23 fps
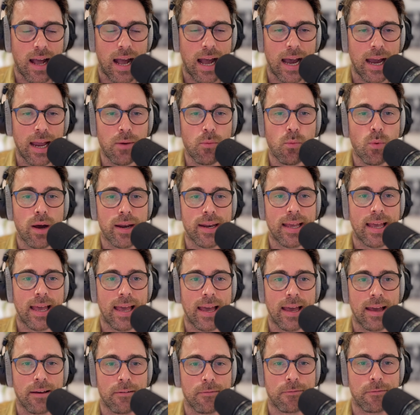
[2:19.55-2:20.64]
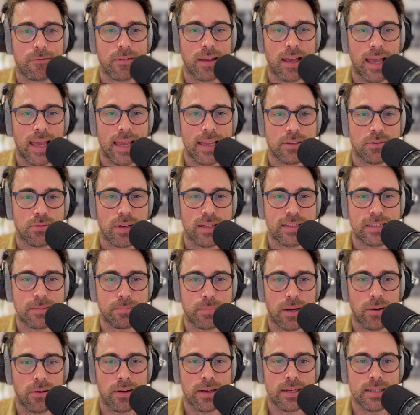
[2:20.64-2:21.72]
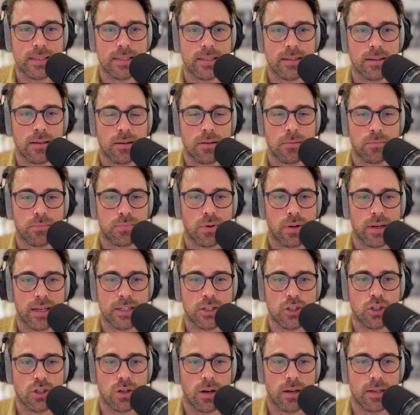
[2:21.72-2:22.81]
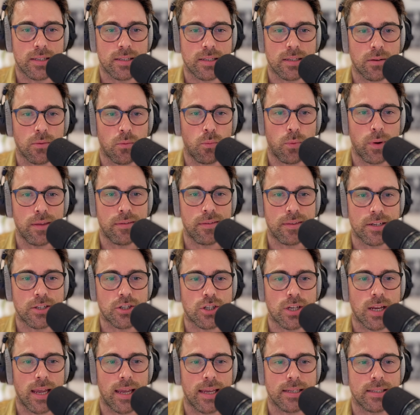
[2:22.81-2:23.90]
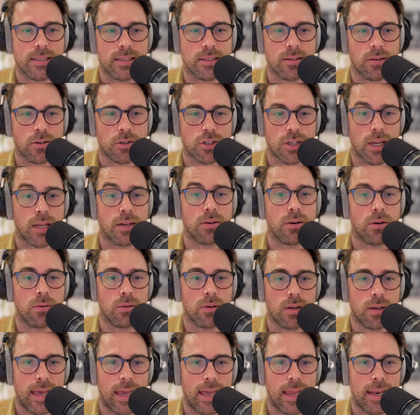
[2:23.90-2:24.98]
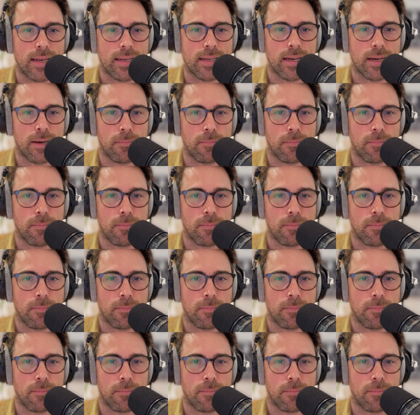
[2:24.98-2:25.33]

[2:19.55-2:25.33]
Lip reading: I wanna have a transparent product shot with a shadow, and